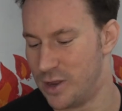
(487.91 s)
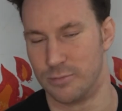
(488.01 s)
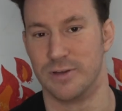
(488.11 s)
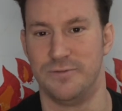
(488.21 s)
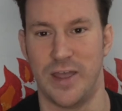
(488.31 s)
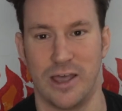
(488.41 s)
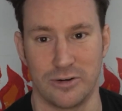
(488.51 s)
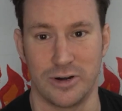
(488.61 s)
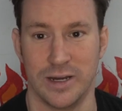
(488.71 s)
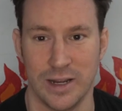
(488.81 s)
with
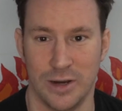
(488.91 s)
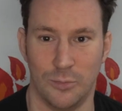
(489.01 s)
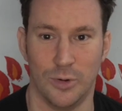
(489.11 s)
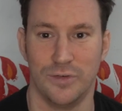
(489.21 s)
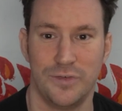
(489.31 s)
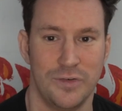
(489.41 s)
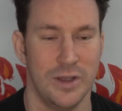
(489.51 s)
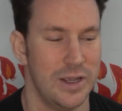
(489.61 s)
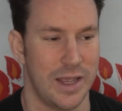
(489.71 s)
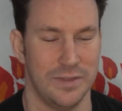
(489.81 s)
Valerie and Wolf
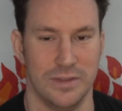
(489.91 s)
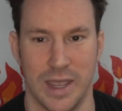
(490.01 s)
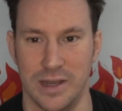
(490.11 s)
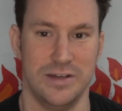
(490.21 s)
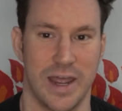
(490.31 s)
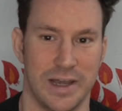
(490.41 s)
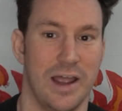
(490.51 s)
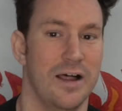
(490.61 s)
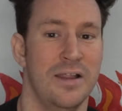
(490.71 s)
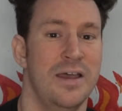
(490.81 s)
and
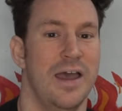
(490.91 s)
Danielle.